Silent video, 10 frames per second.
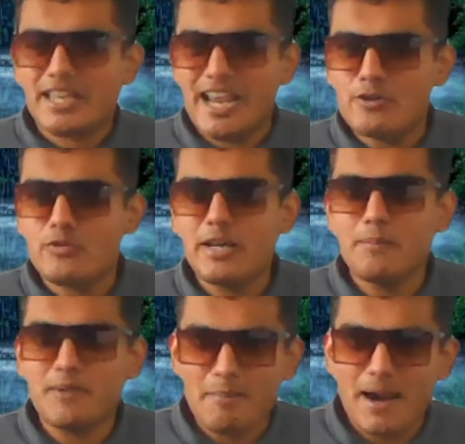
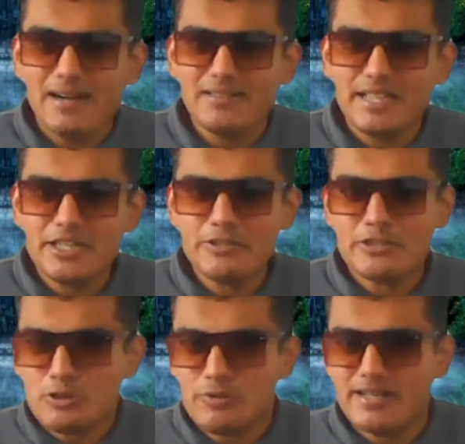catering primarily to
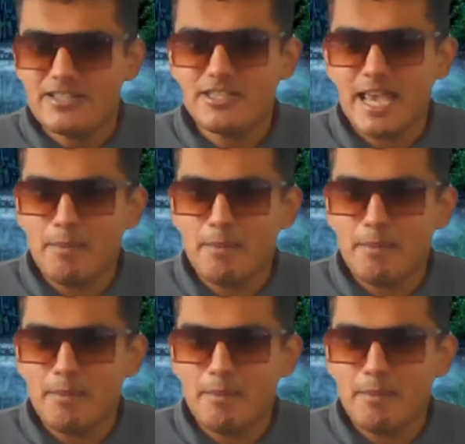students